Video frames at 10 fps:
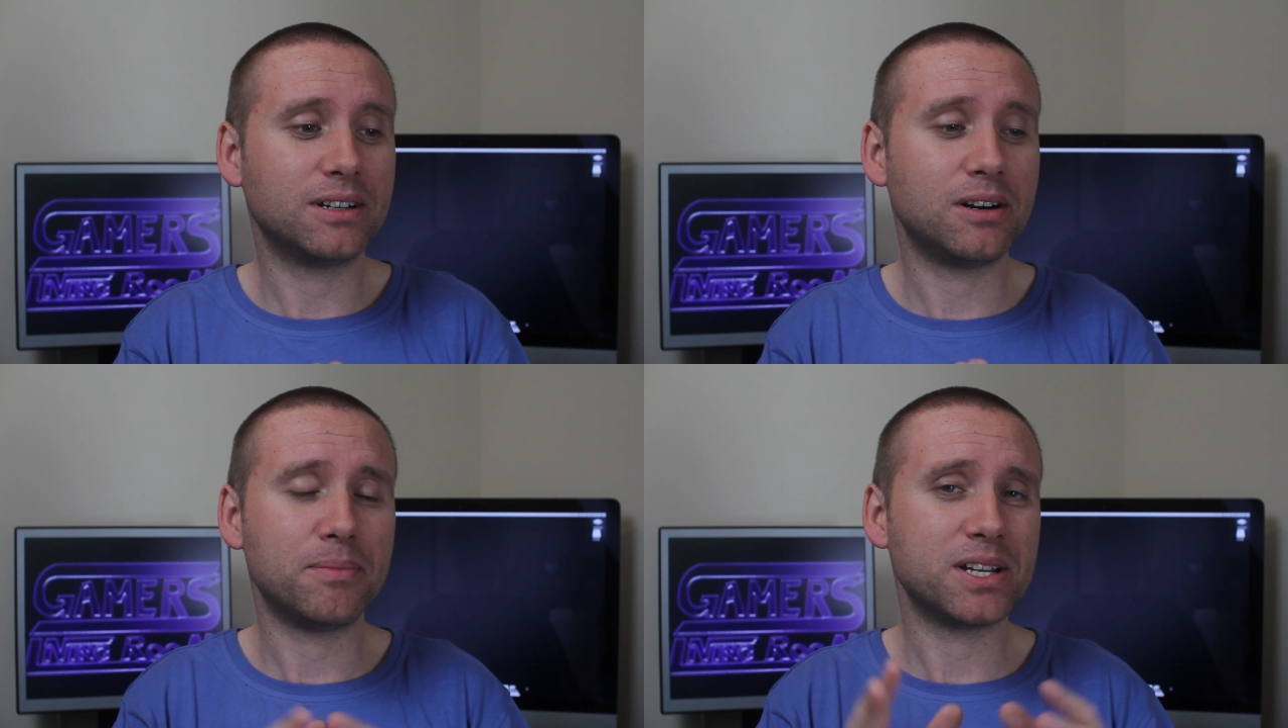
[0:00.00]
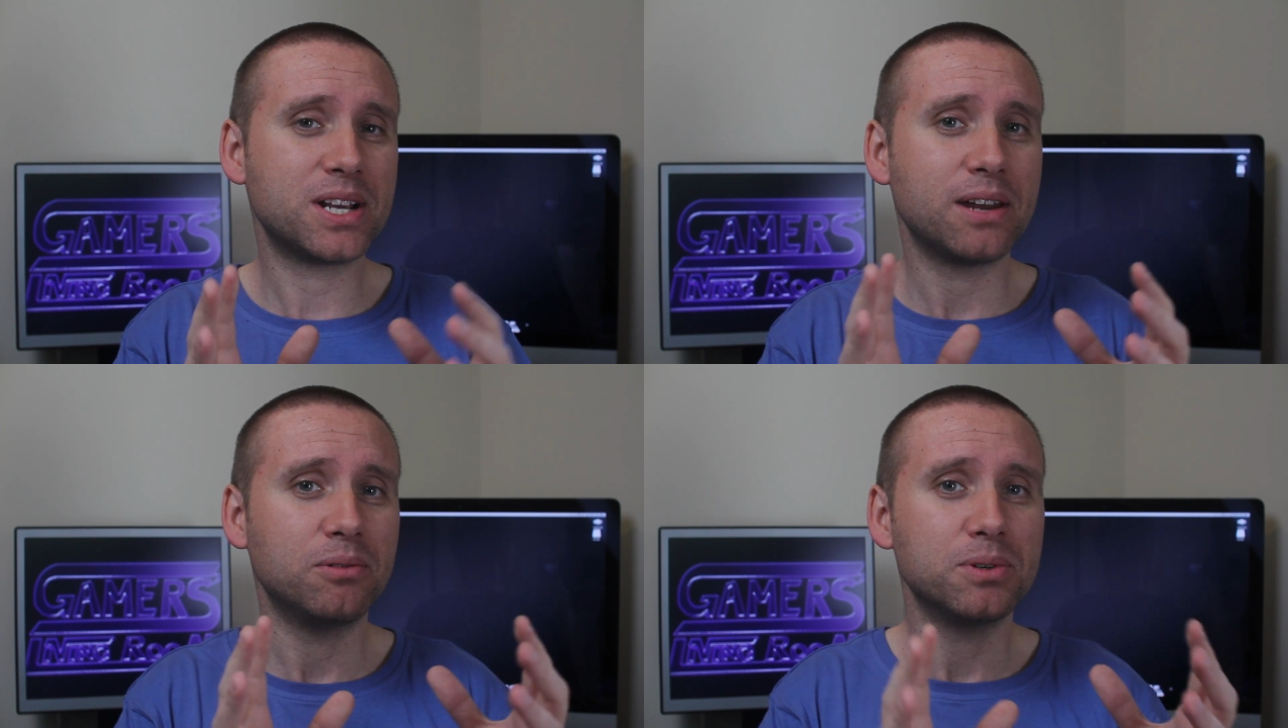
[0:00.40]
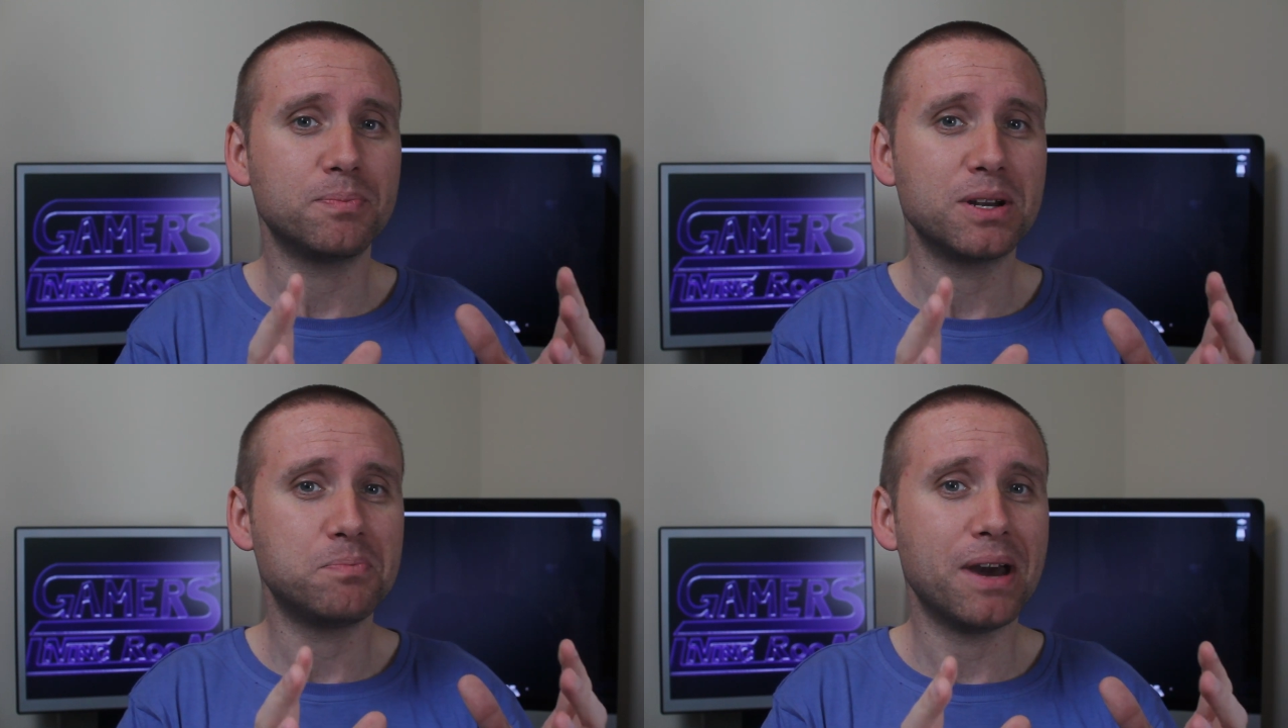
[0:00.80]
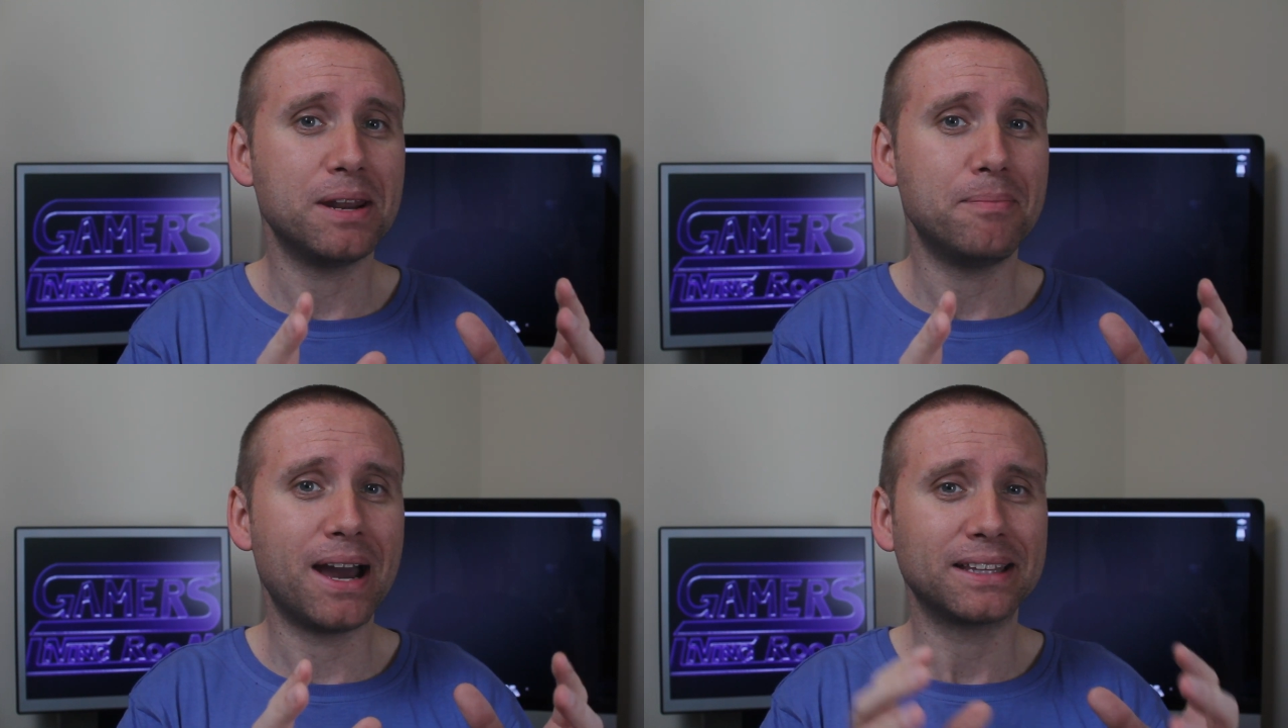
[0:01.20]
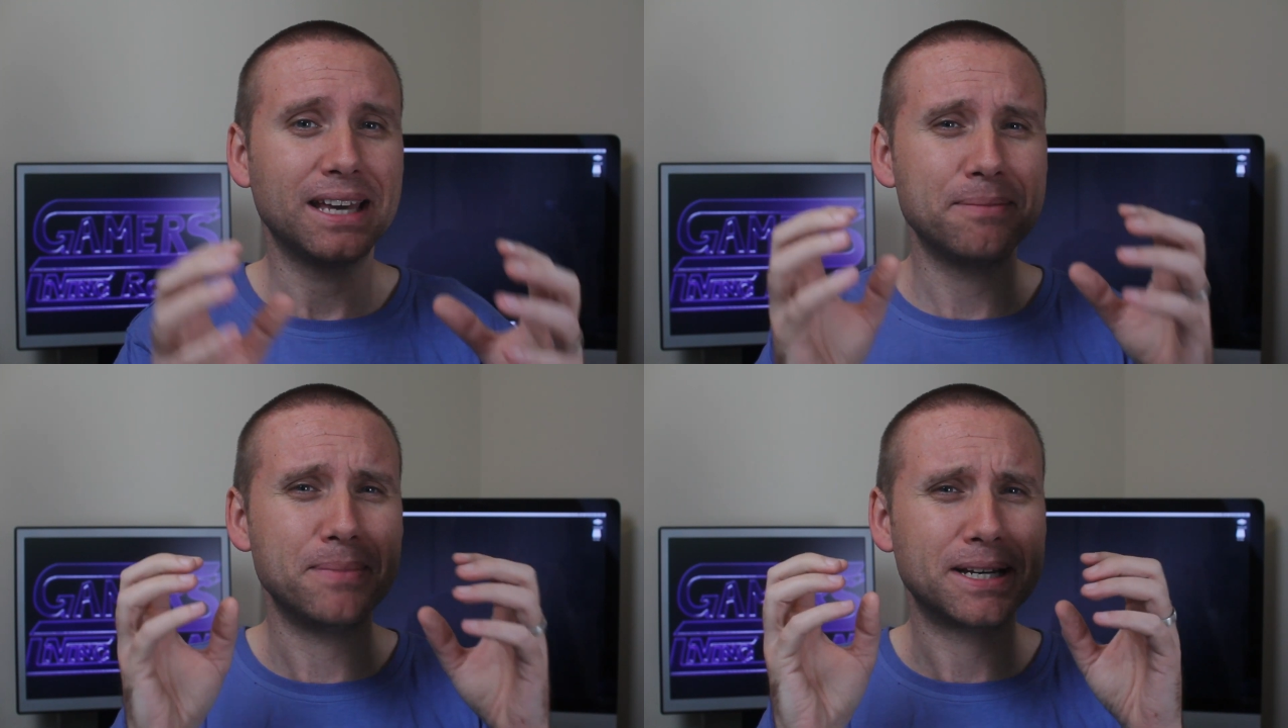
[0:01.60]
well, my channel was much better back
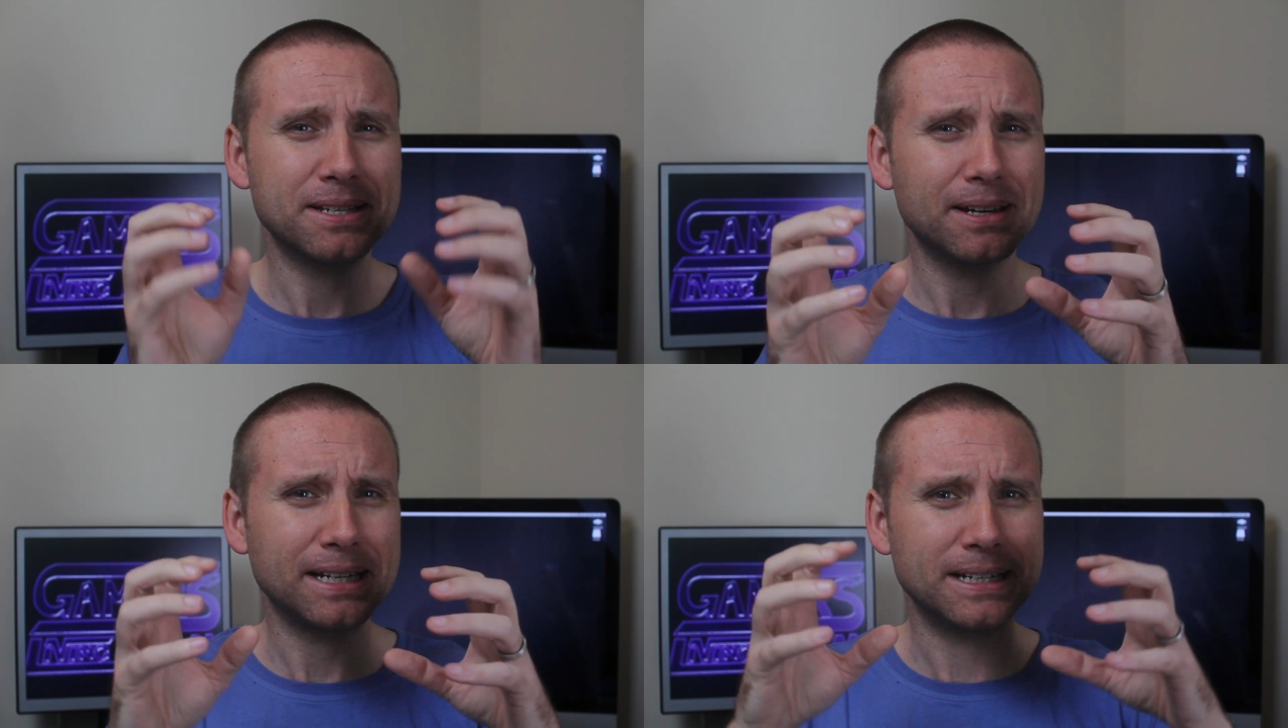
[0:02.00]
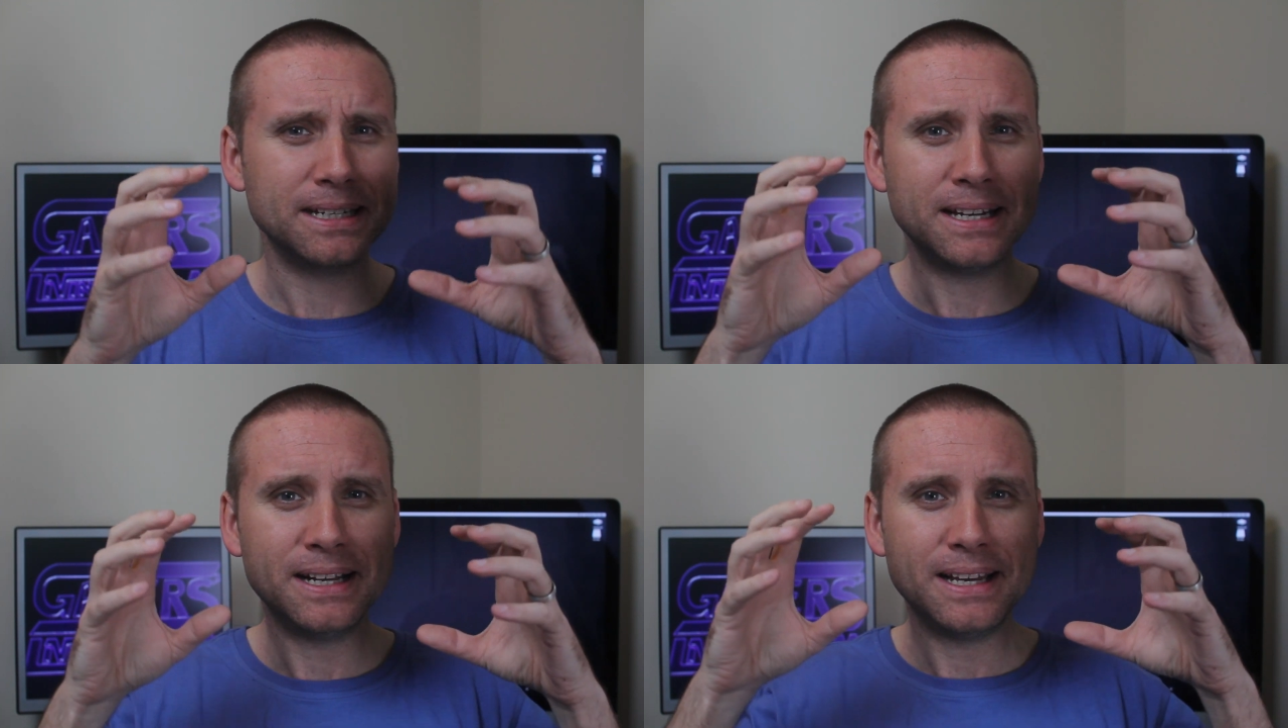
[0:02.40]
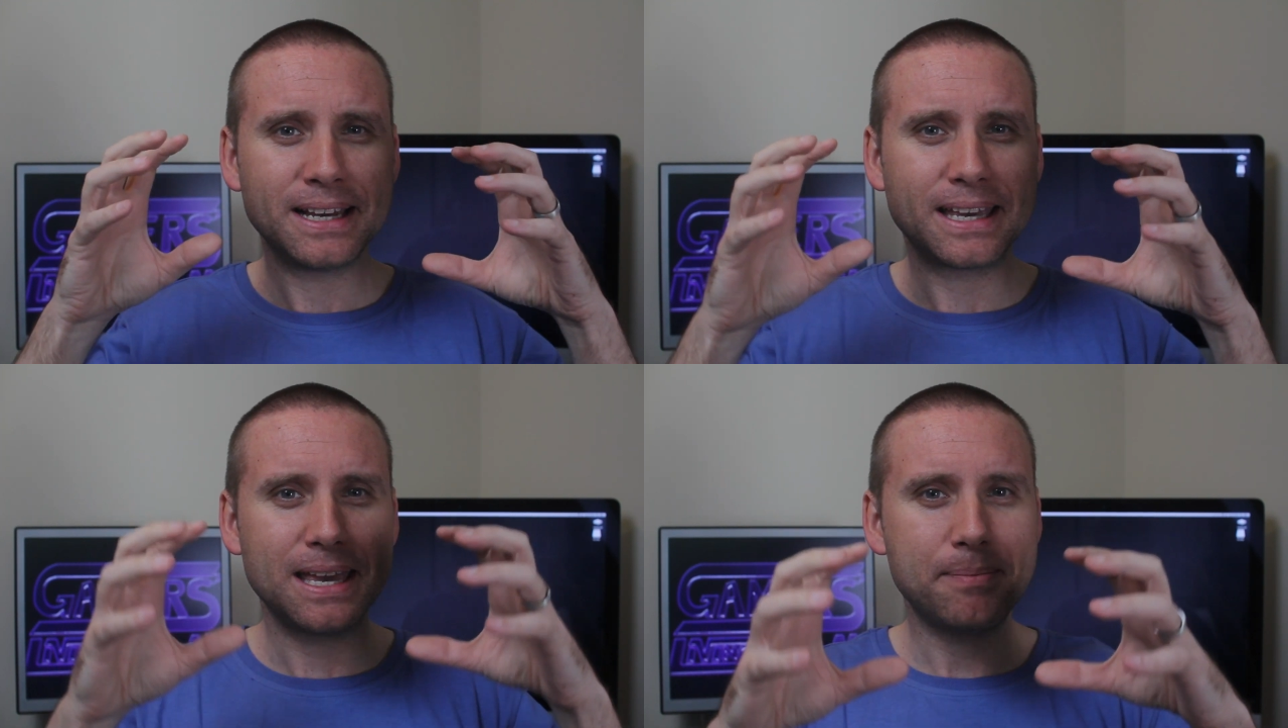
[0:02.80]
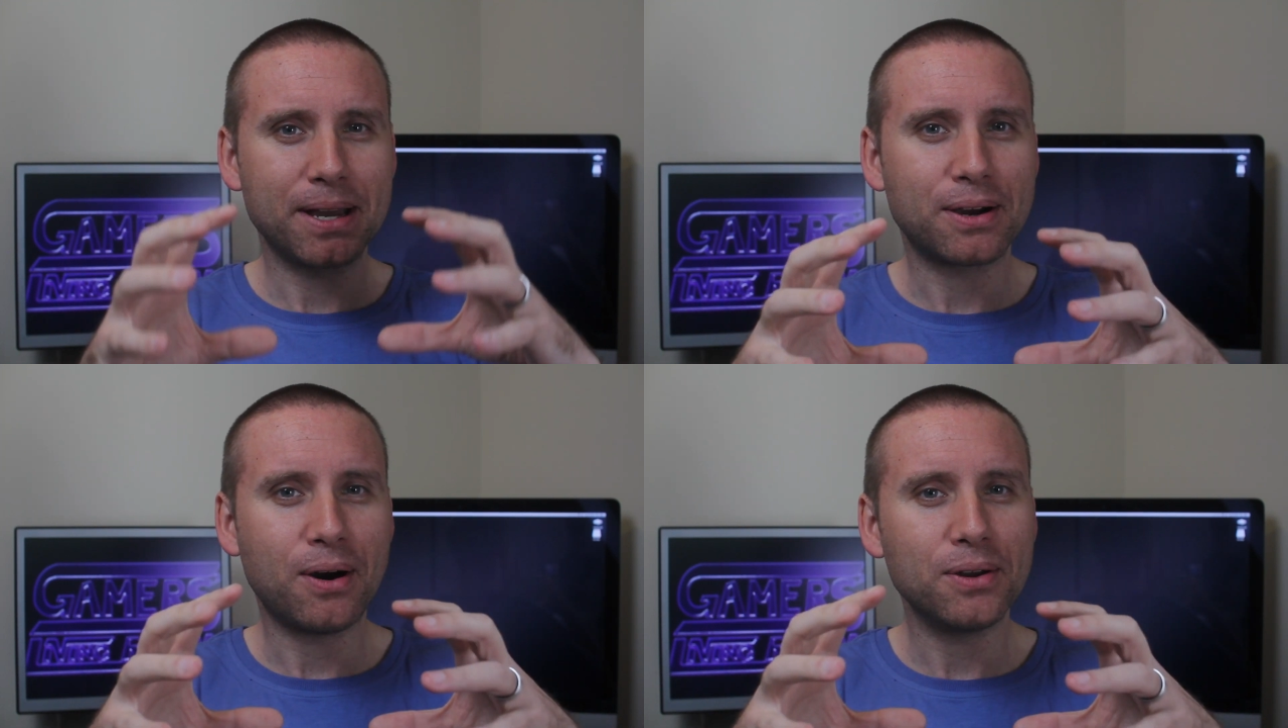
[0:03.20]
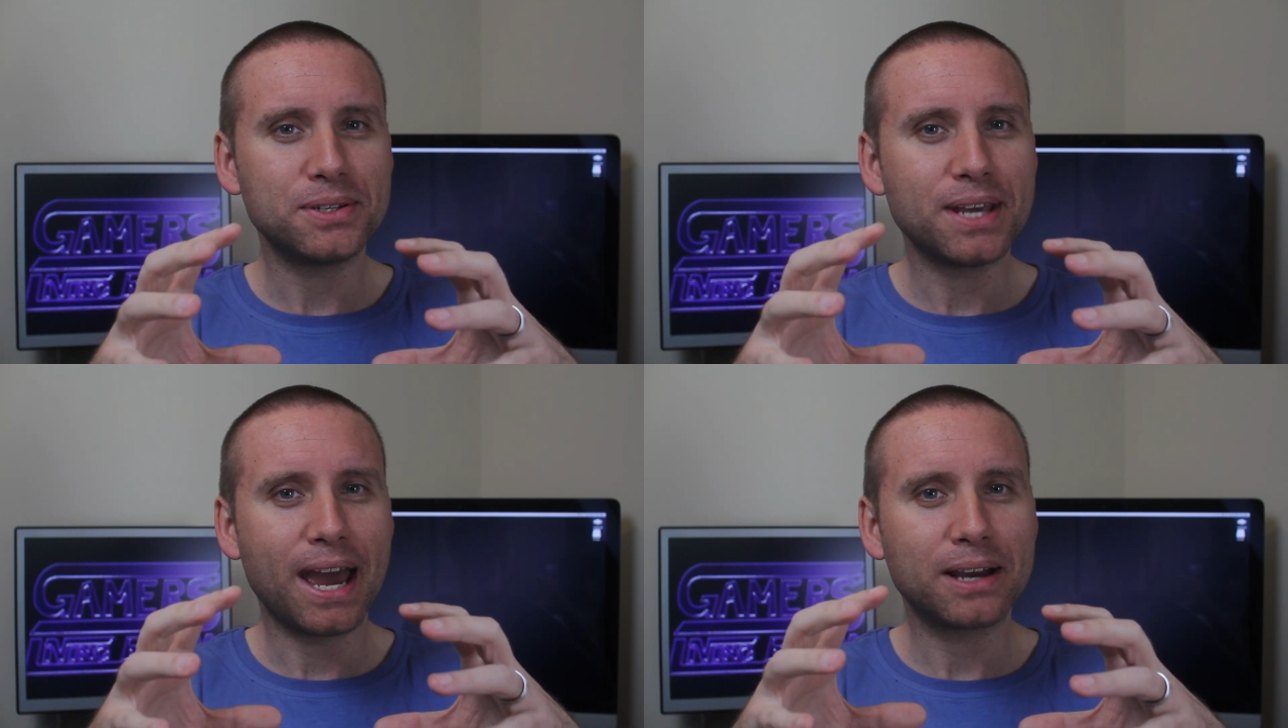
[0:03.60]
then because I could keep in
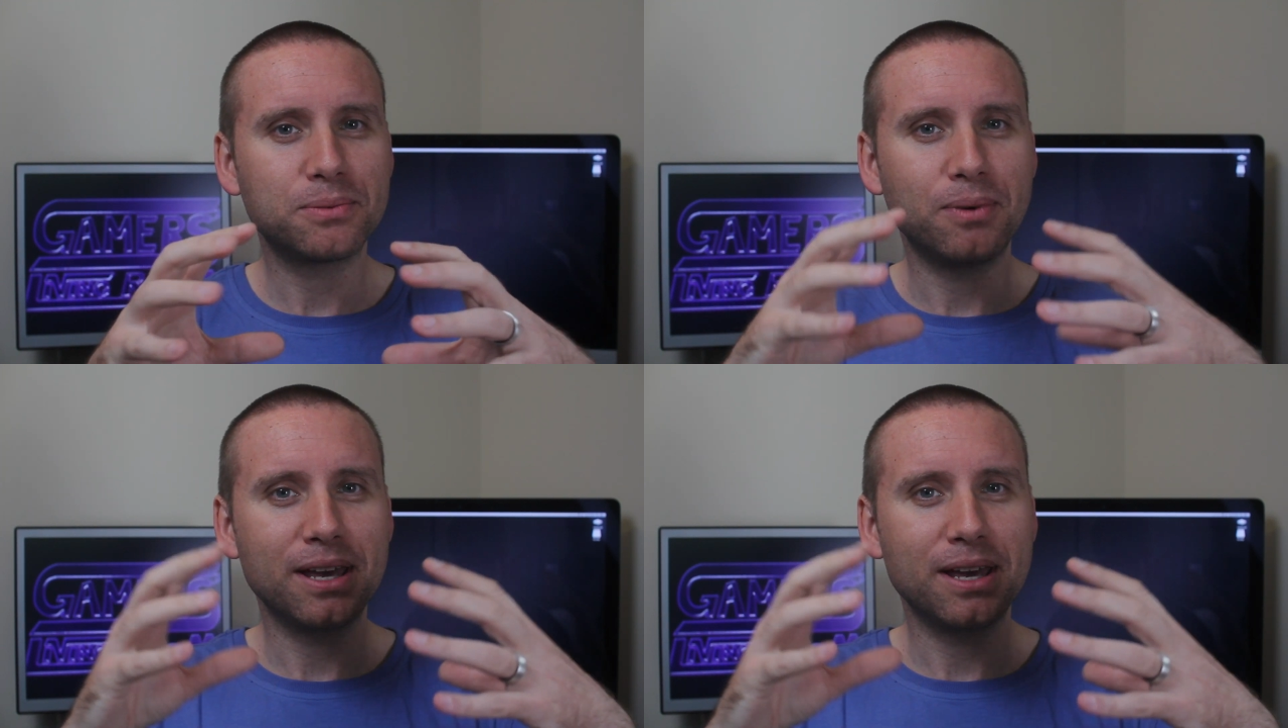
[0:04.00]
contact